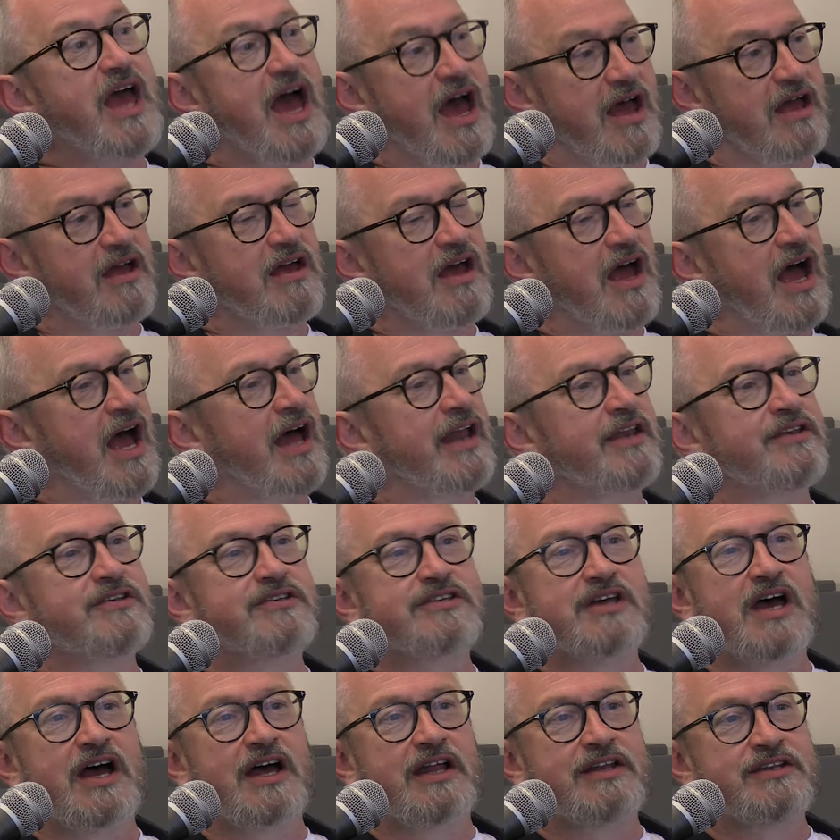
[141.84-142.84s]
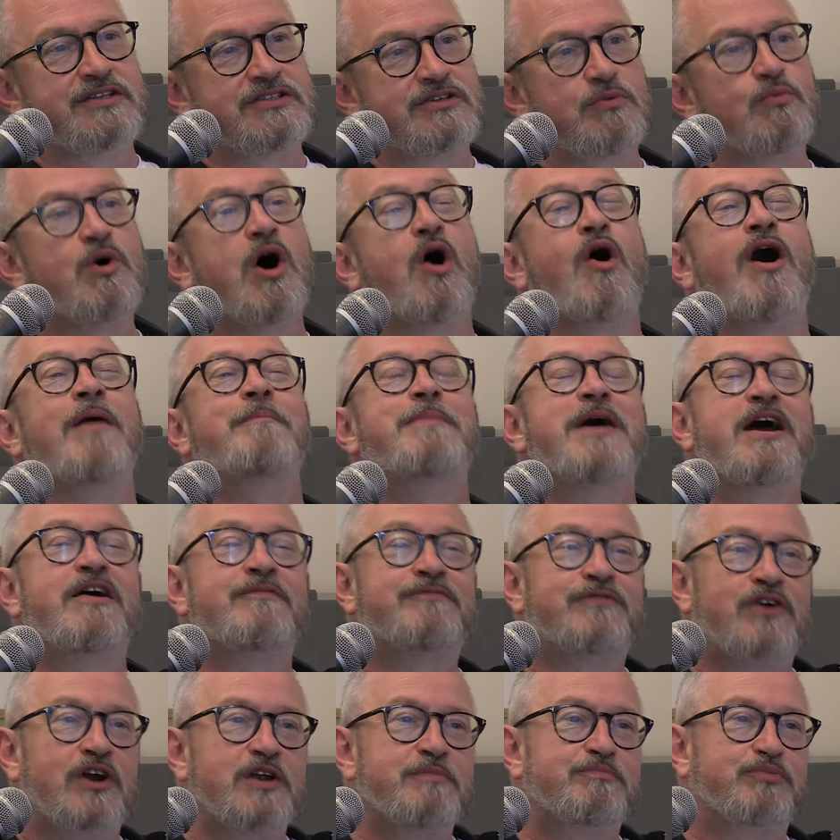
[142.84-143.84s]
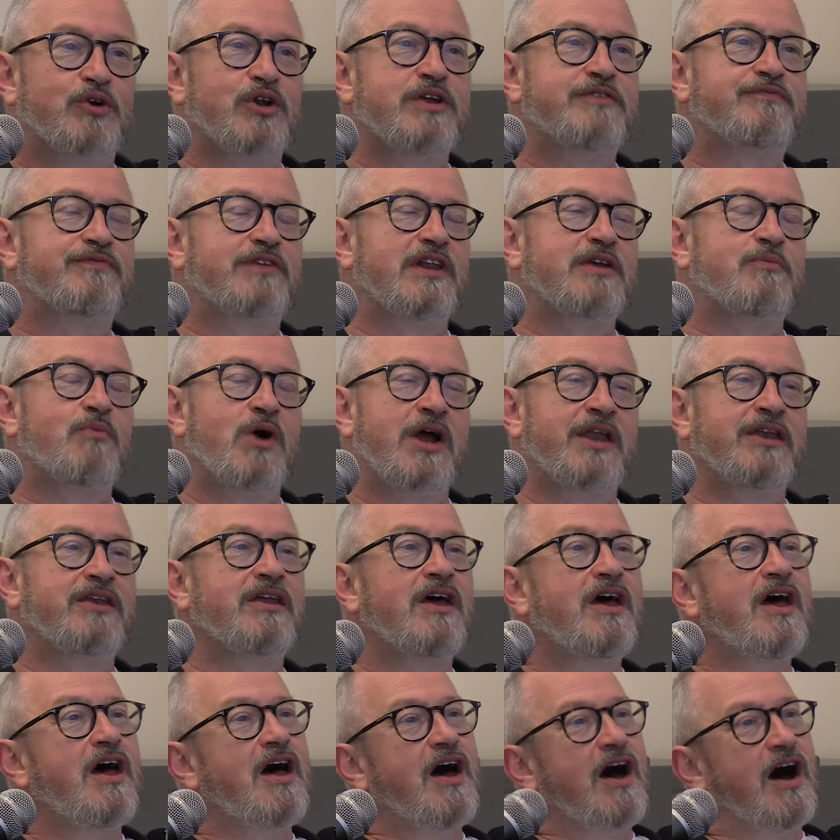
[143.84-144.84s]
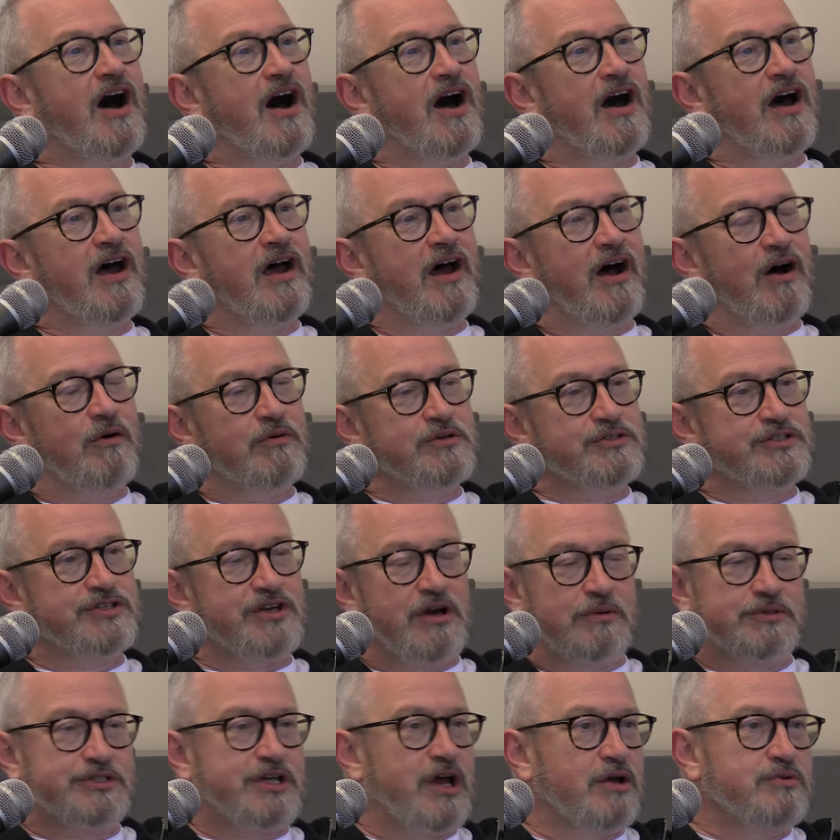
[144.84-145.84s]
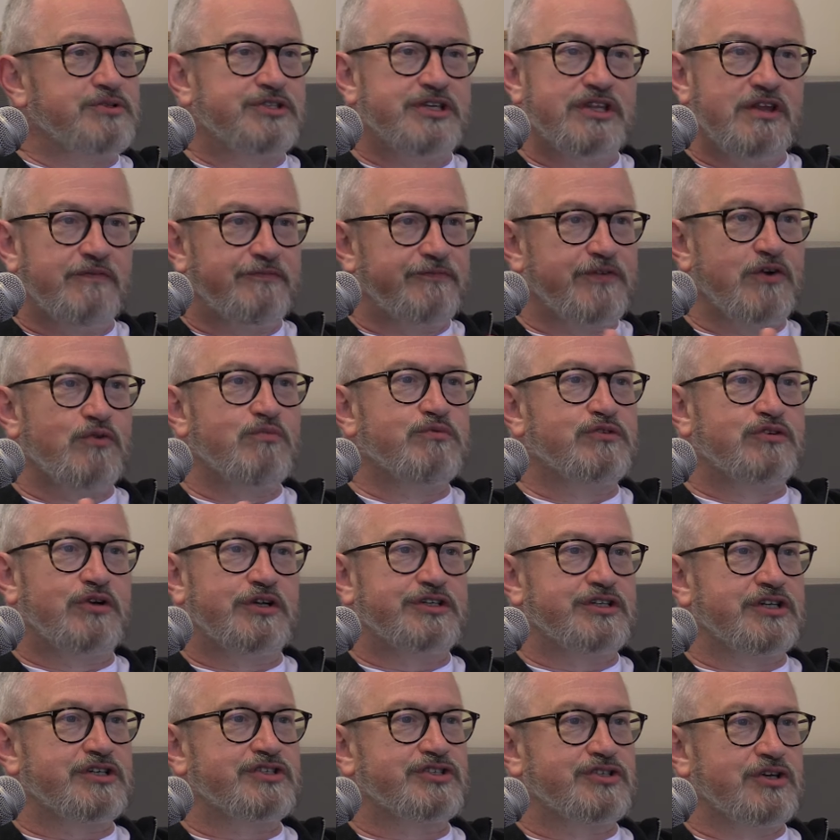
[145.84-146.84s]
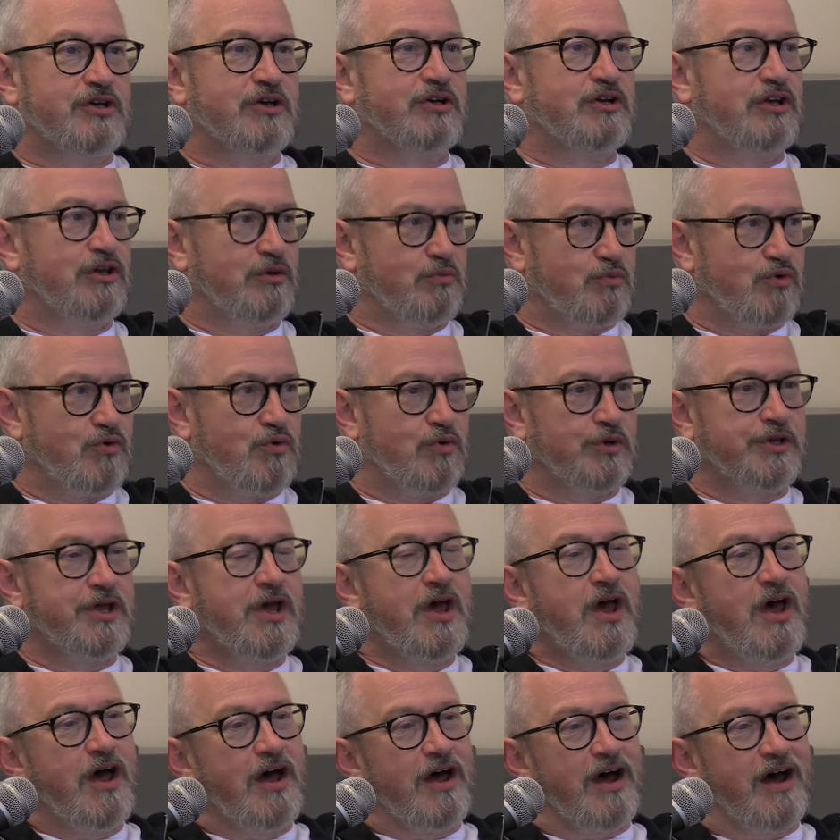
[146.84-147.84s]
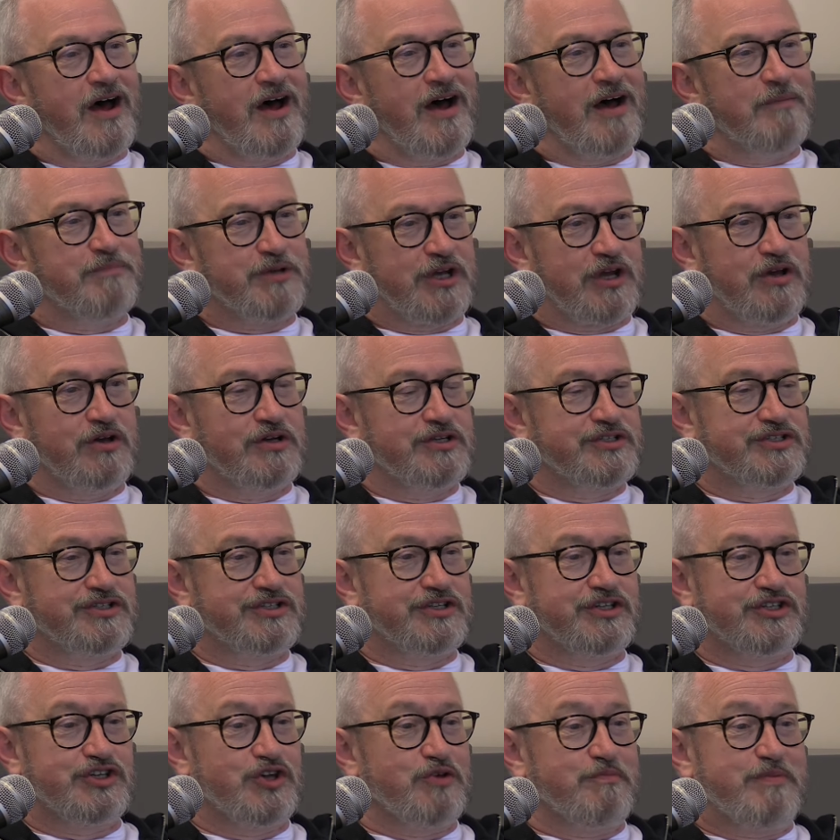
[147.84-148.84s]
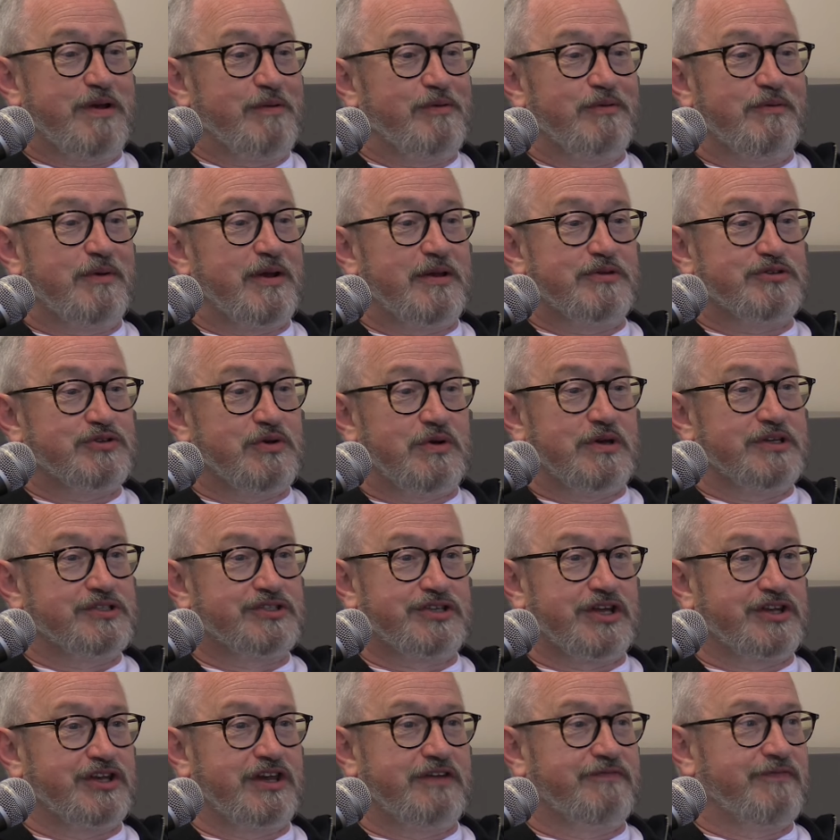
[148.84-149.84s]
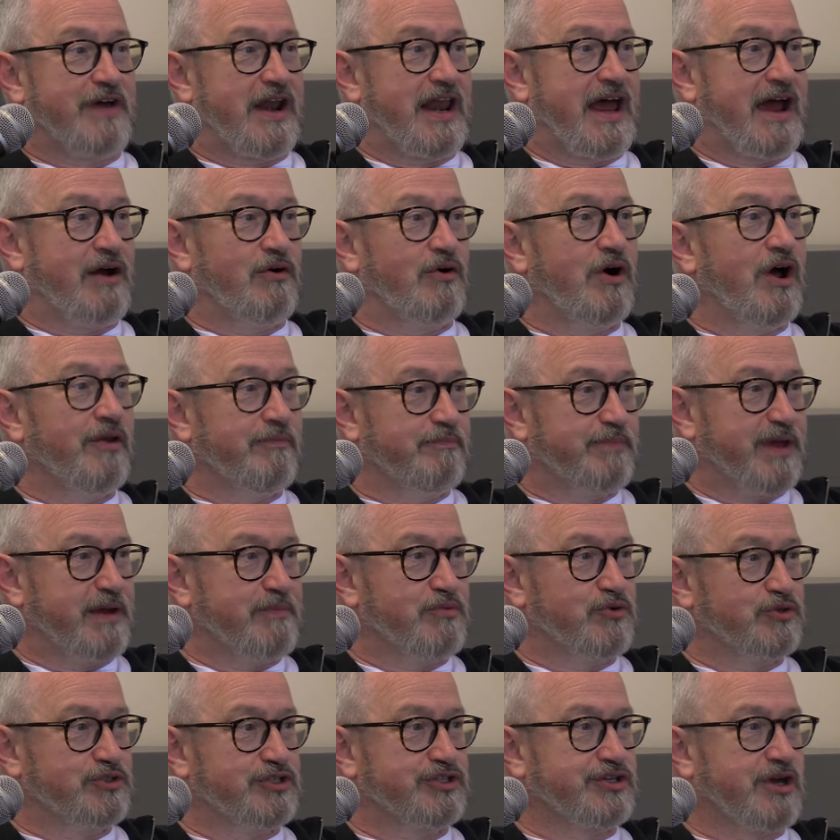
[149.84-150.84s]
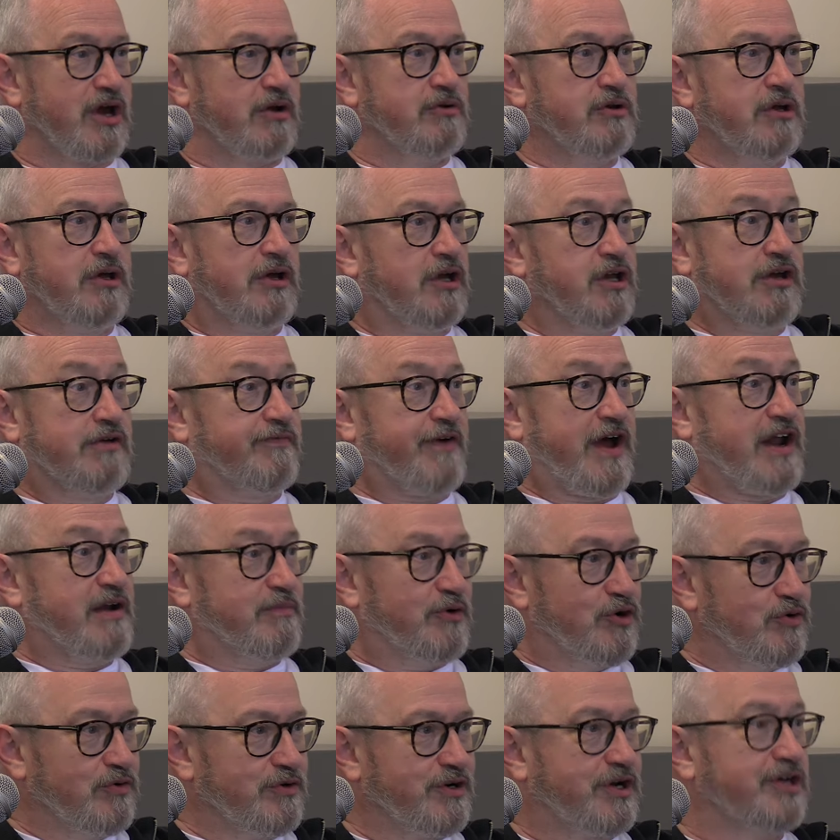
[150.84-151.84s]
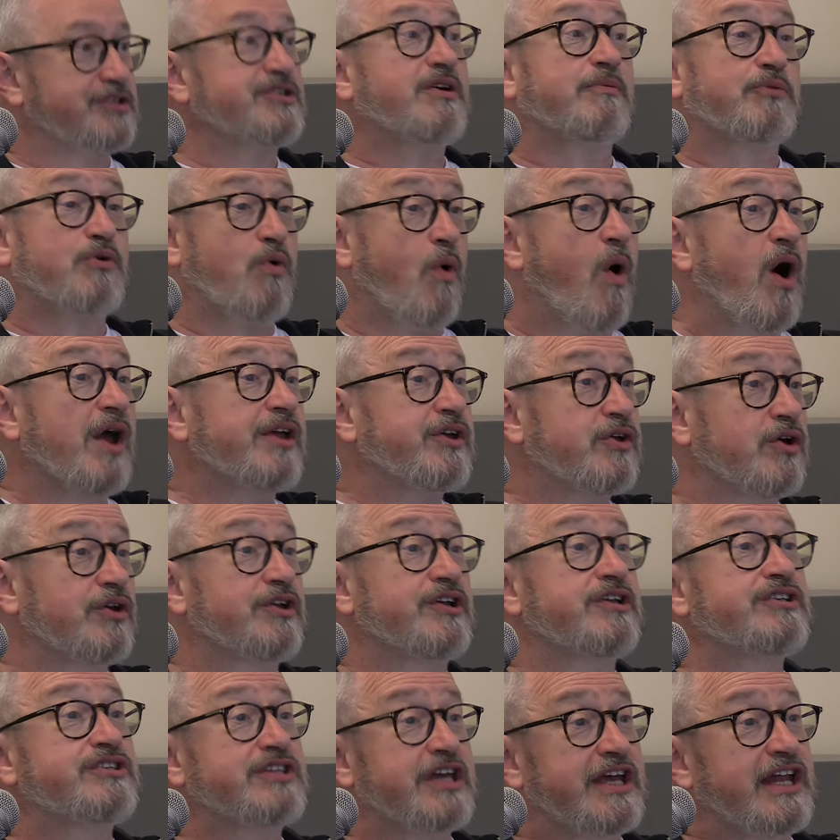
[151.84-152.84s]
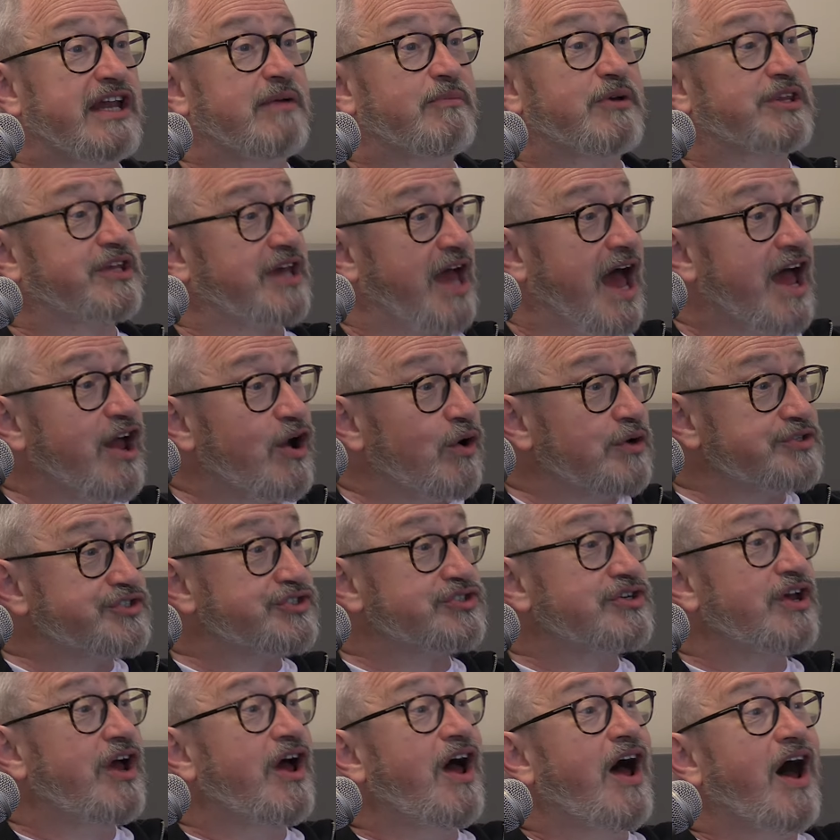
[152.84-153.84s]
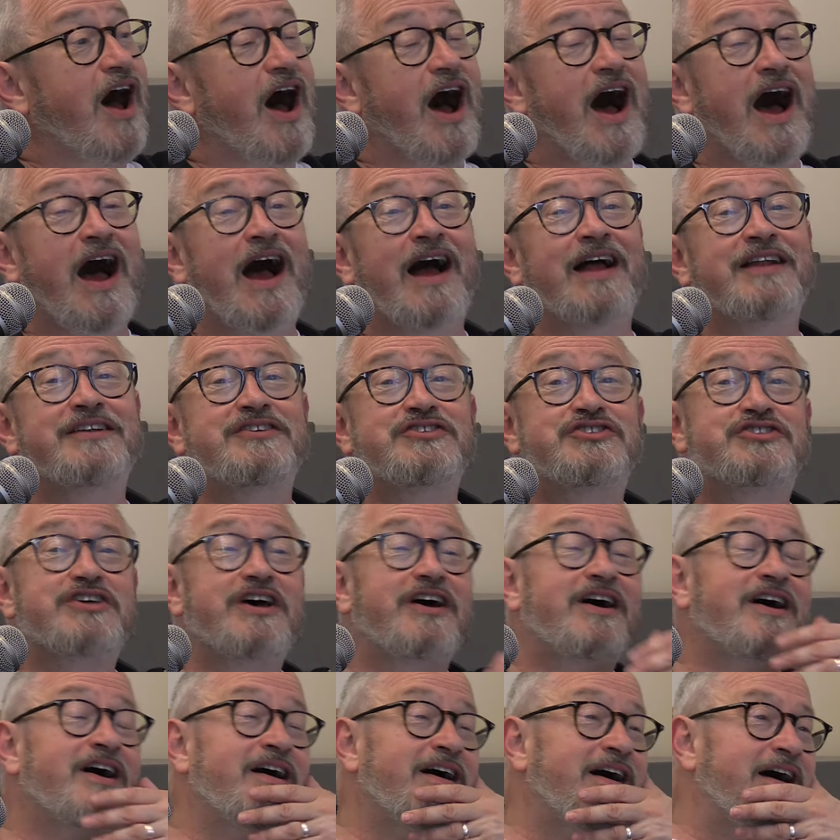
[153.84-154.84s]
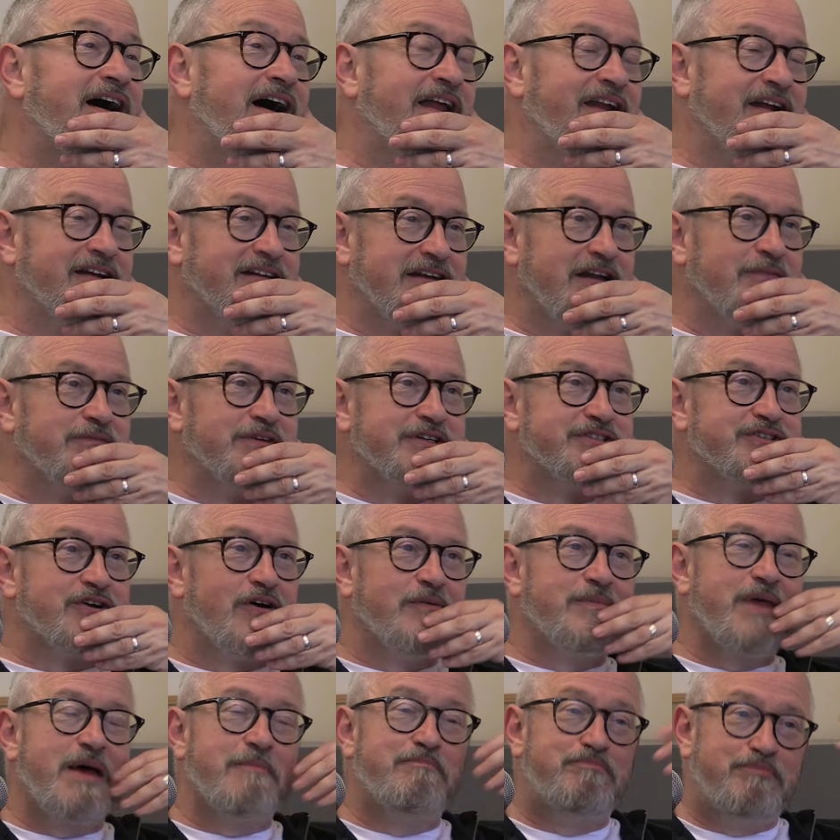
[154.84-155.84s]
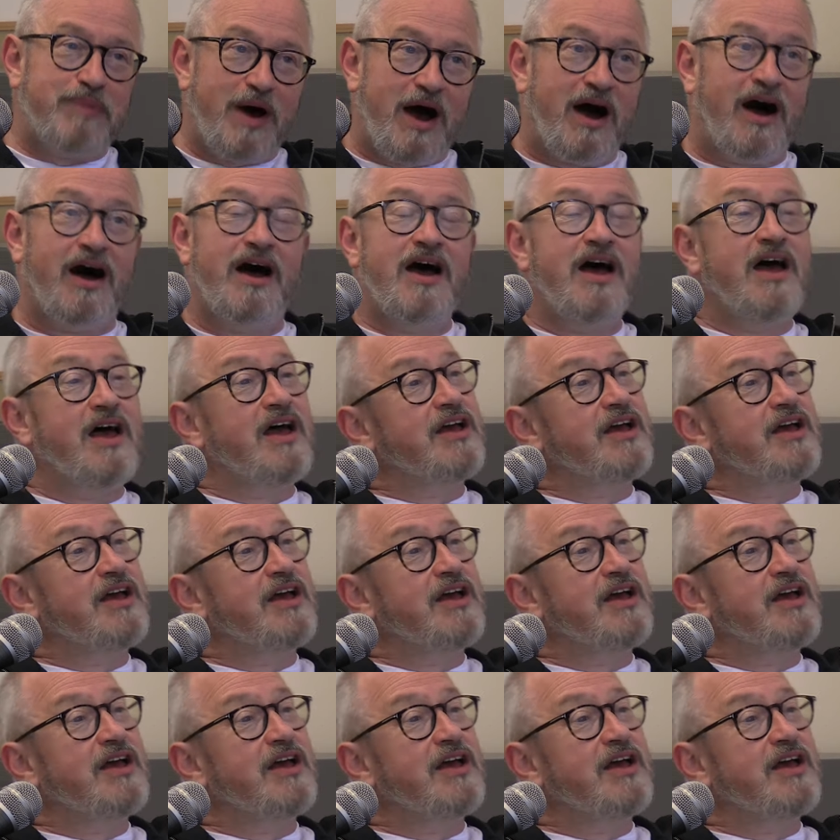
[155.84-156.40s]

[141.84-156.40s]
Yeah, and and well, I met her very briefly when uh, I was I was hosting the Film Critics Circle Award uh, because the two people who were going to do it suddenly fell out, and people just go, "Are you available?" Because I'm quite good at dealing with chaos, right? Okay. And uh, and I had a lovely time there, but